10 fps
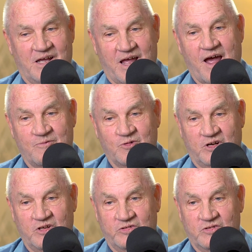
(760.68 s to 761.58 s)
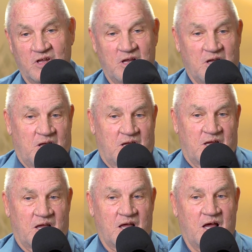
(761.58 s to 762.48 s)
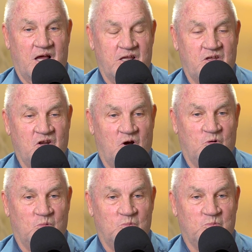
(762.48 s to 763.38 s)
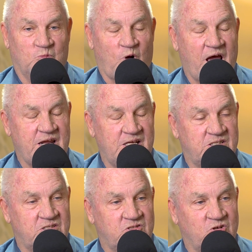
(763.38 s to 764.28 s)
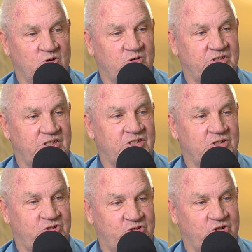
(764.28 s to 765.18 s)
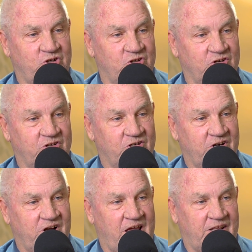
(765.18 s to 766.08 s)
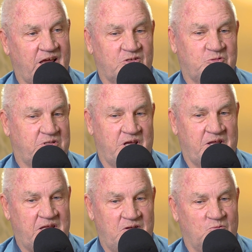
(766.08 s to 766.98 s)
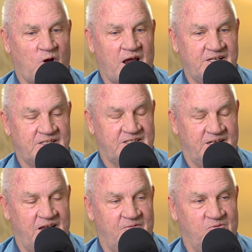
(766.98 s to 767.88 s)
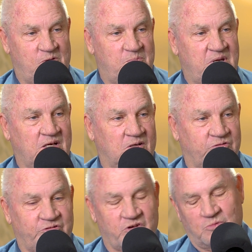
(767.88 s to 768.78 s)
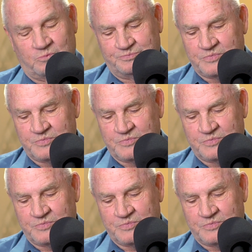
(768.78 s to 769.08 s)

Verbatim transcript: Africa's, uh, you know, rice turns into sugar, and that's they eat rice in every meal. So